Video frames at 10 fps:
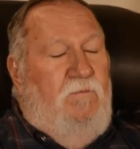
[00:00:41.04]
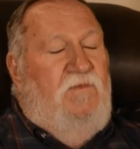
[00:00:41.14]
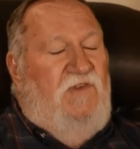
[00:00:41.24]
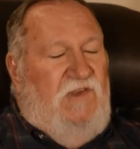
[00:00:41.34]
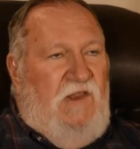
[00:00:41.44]

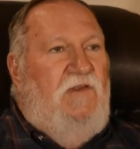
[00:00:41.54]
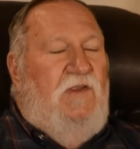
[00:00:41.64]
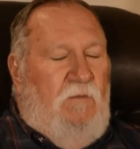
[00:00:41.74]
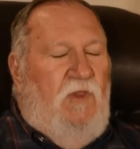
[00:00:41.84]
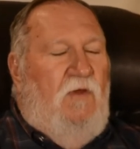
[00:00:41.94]
see
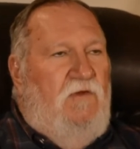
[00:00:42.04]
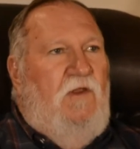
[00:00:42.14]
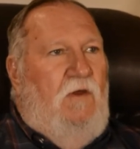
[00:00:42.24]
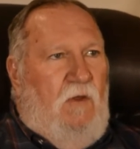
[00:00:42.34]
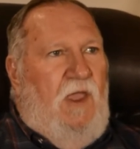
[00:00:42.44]
some of those
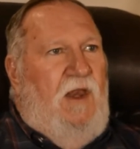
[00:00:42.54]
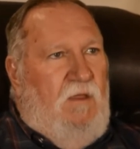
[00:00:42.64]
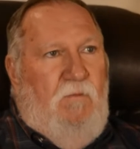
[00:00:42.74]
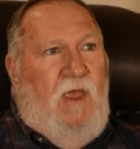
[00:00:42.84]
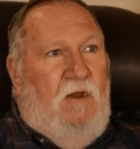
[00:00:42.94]

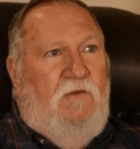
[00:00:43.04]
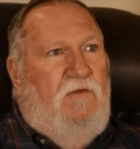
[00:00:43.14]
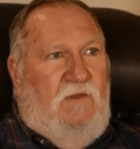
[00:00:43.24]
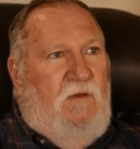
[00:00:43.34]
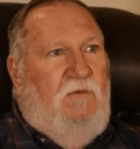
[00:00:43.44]
inorganic
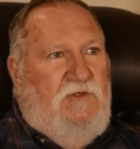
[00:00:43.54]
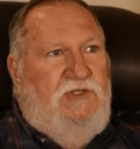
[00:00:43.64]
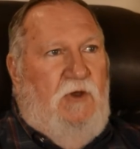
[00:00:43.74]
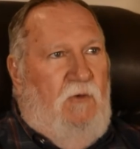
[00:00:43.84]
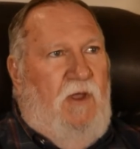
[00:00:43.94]
metals that would
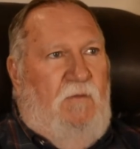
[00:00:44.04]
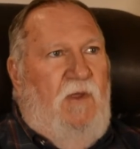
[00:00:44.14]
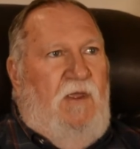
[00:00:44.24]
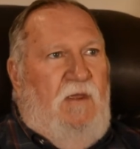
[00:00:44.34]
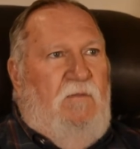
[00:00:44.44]
show up.
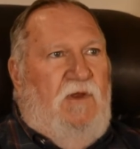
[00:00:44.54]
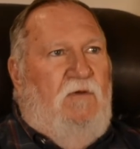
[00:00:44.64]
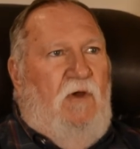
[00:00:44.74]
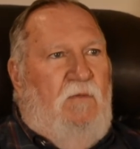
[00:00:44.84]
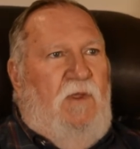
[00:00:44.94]
But
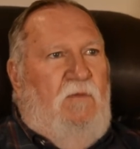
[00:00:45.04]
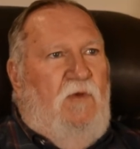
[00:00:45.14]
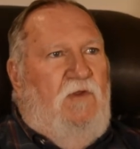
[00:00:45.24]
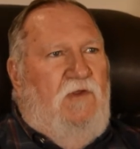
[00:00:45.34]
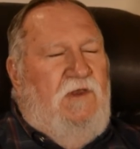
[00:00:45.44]
chromium
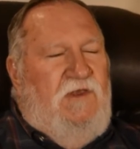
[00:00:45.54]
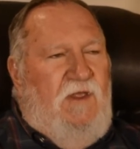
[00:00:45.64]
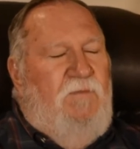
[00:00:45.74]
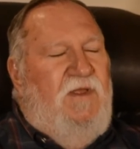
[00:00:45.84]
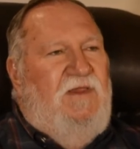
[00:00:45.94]
was
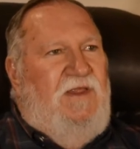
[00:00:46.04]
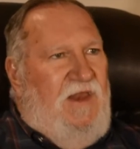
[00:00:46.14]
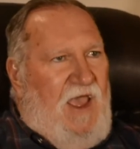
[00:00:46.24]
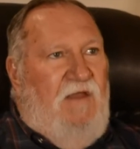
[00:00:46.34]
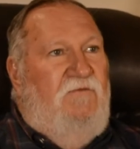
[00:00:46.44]
typically
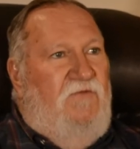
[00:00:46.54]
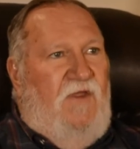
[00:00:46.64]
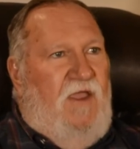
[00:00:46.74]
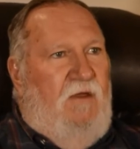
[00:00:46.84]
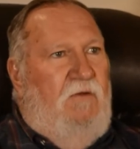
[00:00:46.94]
not
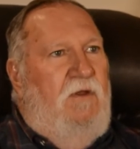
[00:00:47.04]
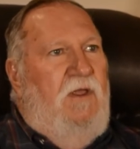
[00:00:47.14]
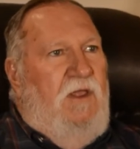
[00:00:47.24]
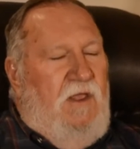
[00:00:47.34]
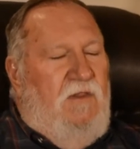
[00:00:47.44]
found
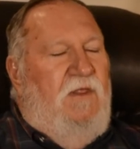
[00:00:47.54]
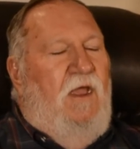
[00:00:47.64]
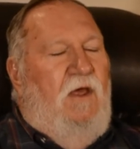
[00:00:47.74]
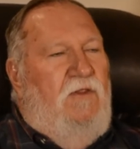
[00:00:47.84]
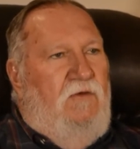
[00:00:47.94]
in the
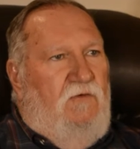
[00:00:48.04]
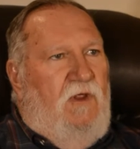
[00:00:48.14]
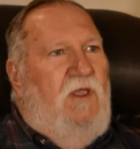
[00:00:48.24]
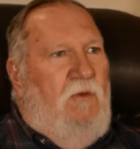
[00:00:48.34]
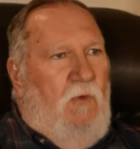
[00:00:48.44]
other
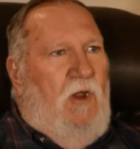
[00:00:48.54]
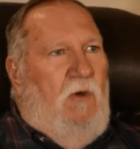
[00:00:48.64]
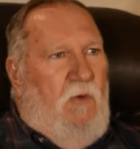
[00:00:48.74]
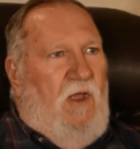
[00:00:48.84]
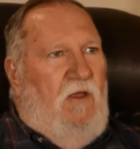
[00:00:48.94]
drinking
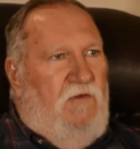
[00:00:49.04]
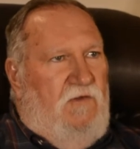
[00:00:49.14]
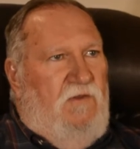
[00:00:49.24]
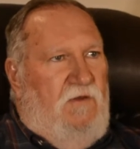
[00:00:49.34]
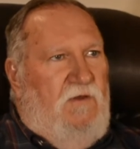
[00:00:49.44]
water wells
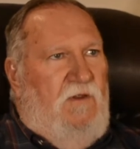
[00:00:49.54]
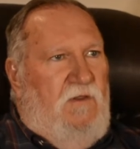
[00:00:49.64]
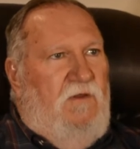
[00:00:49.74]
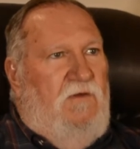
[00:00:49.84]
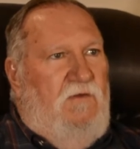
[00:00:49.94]
in
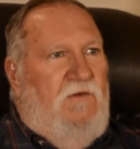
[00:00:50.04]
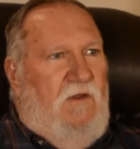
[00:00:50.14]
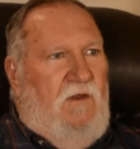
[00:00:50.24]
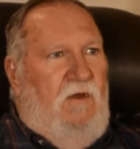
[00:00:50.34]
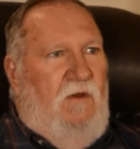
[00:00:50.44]
the
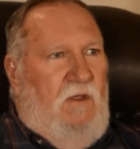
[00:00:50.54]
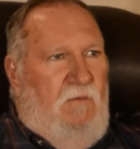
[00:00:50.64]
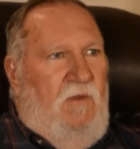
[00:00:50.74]
Tucson area.